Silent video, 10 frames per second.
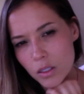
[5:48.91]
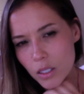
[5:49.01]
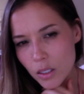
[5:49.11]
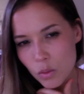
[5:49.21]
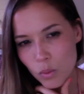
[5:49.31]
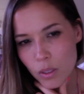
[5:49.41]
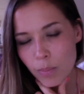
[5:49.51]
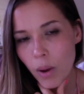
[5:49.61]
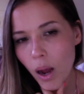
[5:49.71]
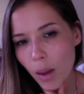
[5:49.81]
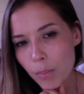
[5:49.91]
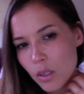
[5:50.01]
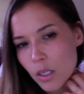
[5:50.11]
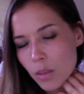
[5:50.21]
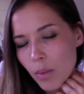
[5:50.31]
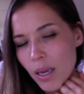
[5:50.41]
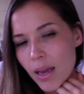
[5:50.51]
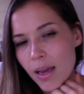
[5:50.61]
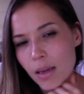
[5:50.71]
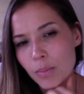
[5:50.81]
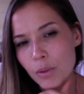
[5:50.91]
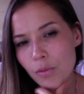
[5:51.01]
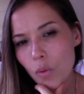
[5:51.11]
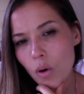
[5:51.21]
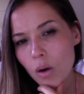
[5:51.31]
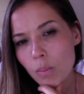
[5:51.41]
didn't really pop in my head before.